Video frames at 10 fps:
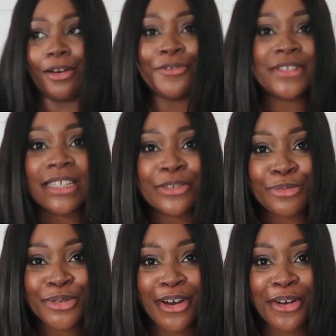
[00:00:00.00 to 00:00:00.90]
Obviously it's
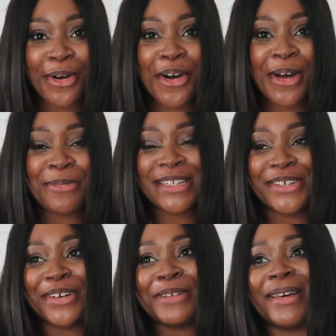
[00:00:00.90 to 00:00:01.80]
from Zara. What have I been
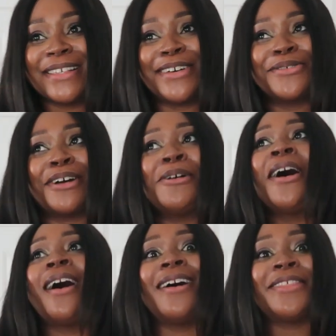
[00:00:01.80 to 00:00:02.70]
talking about this whole time?
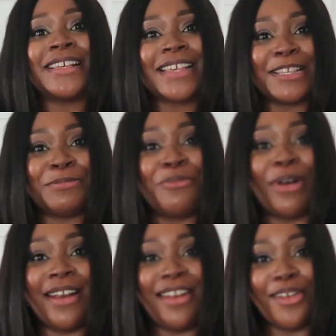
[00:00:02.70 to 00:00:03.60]
This has been
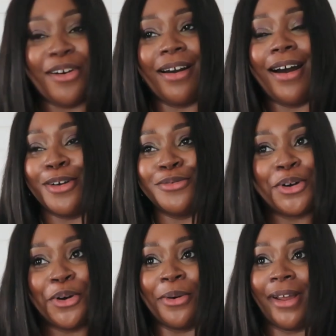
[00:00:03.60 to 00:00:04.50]
my long old
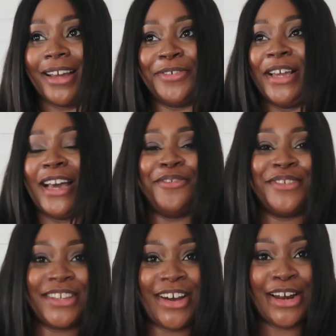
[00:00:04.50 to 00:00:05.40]
haul, and I think I've
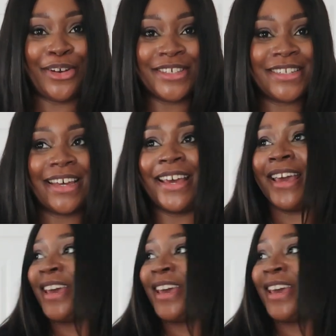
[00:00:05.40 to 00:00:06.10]
just kind of lost it.